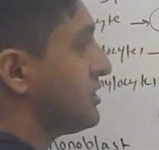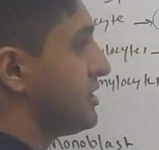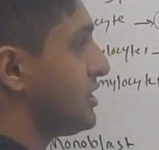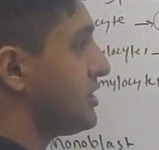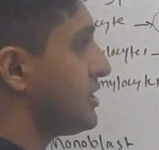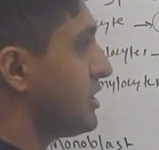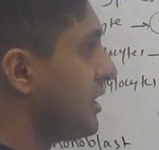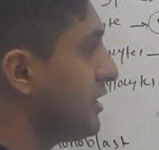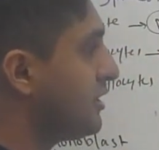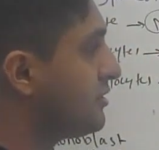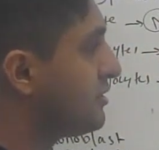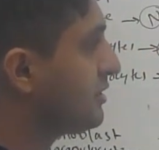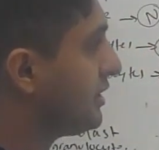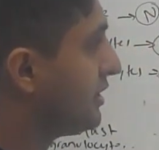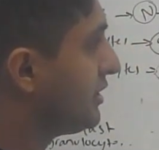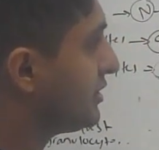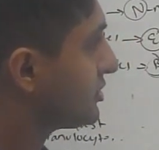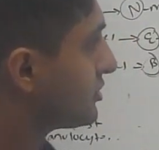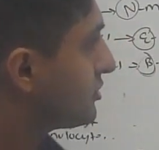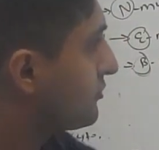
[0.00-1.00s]
the
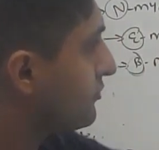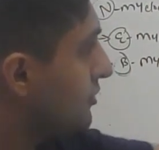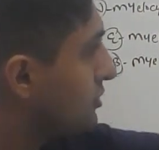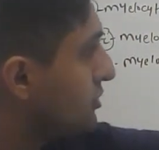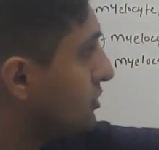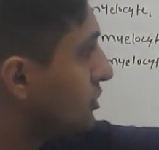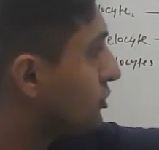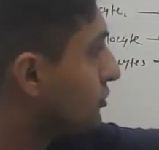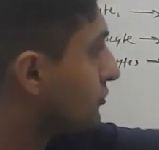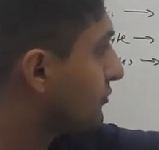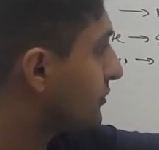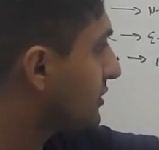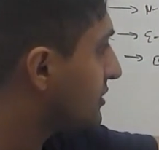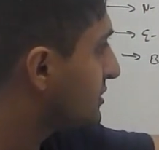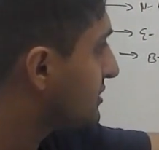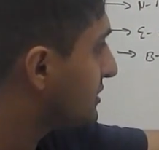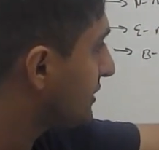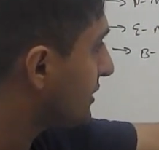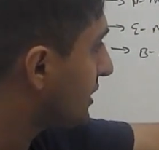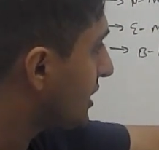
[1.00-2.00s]
eosinophil,
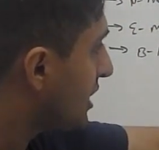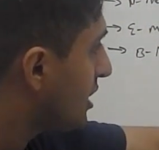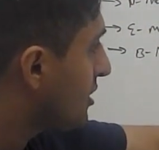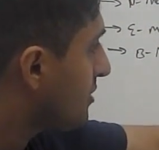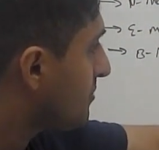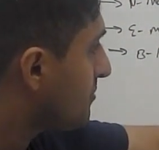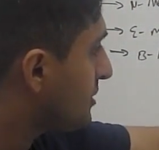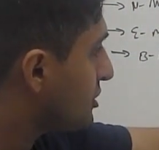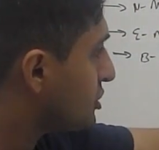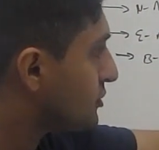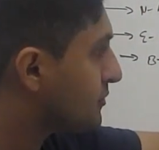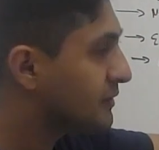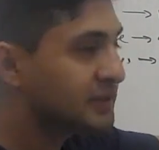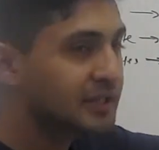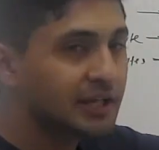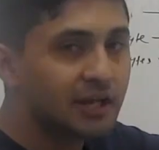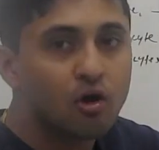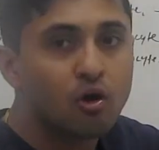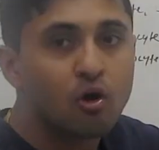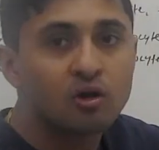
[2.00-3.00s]
neutrophils, and then basically
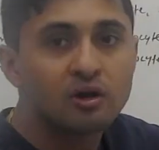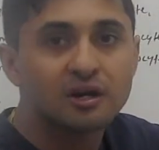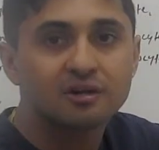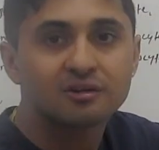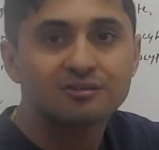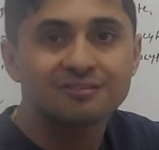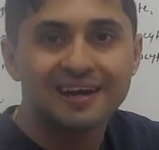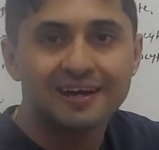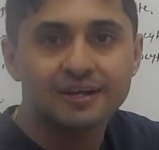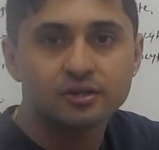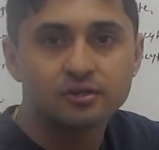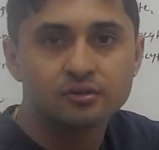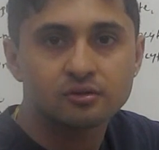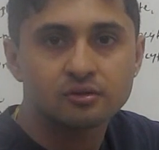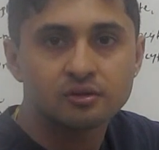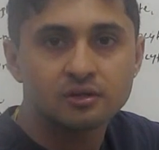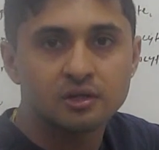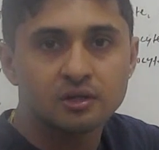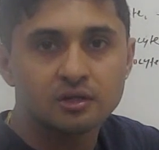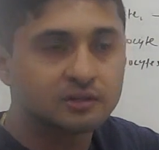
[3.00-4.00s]
they all are
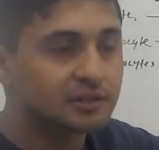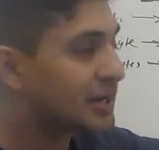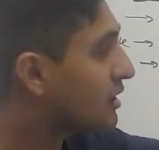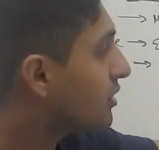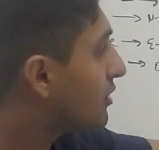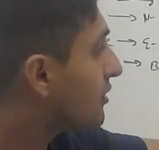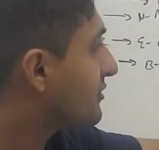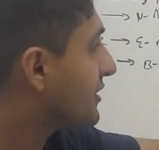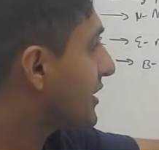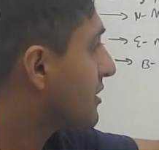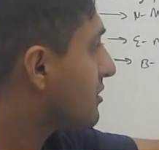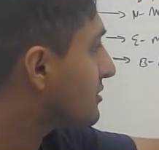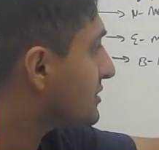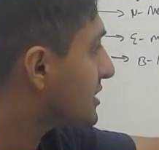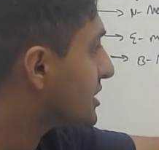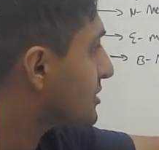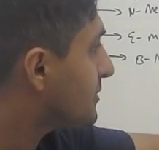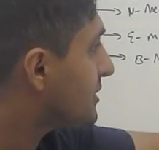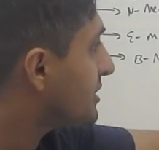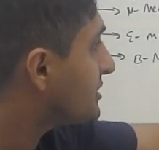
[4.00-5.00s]
granular. They are all granular
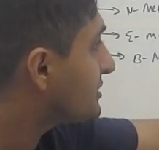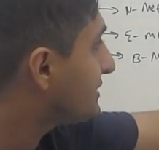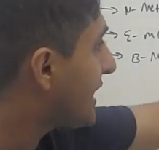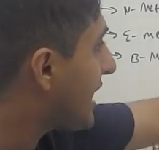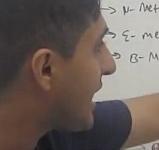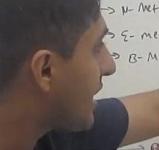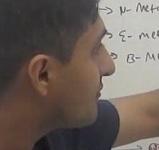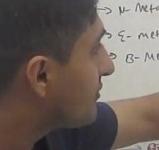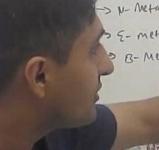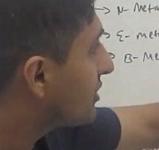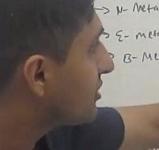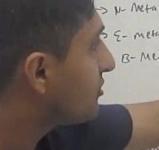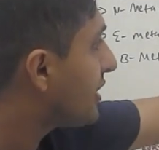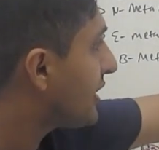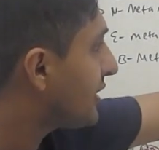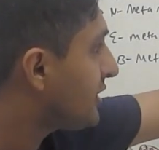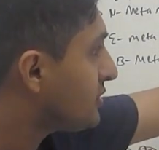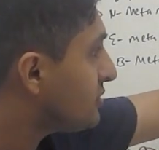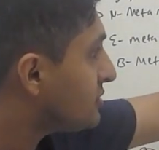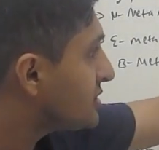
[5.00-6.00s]
cells because they have the
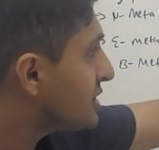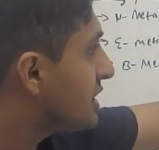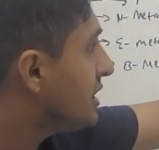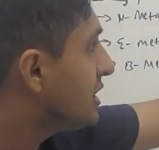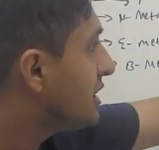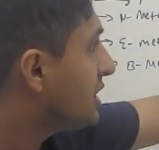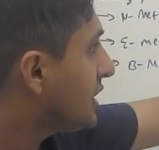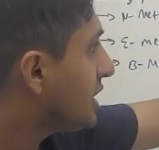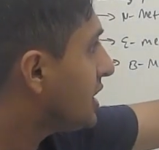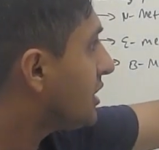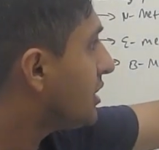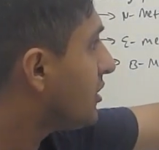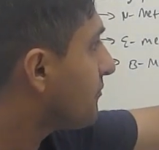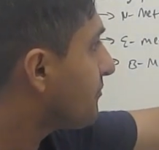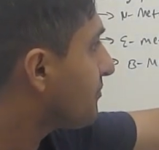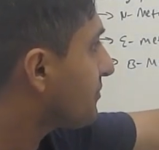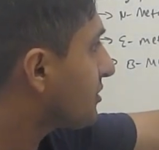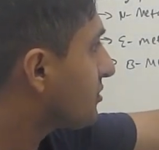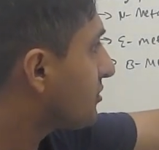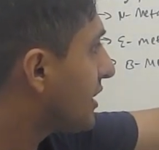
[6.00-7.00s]
granules.
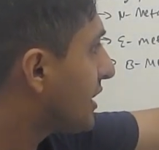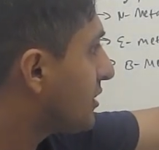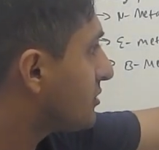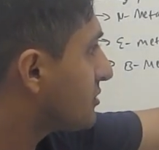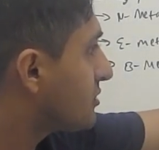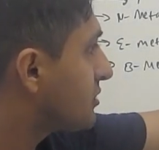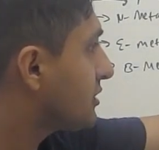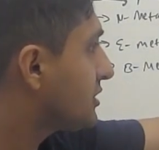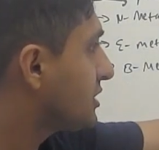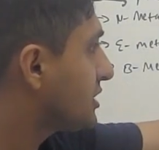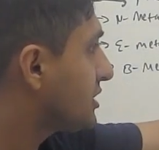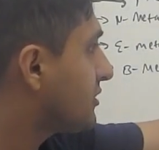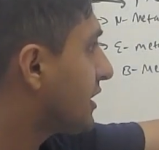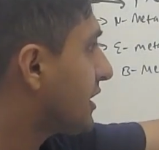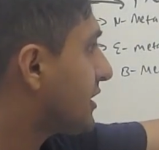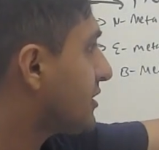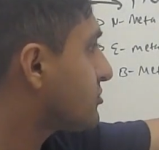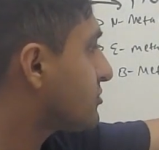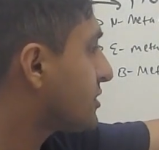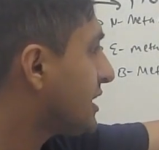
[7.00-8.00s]
Granules, look at the
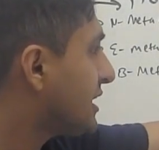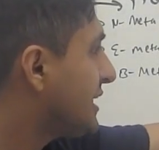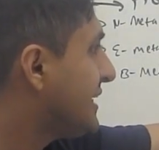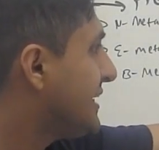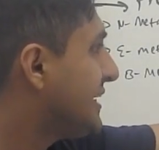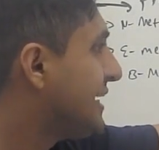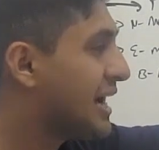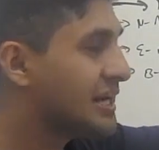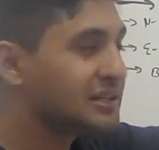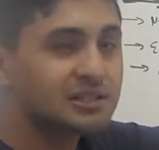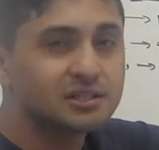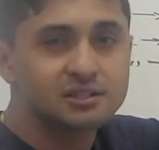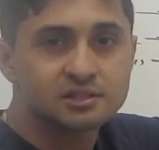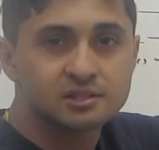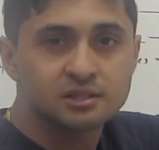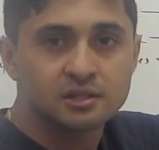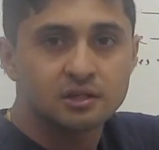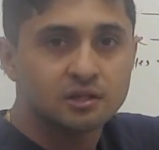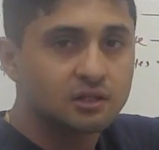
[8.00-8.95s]
granules, right? And this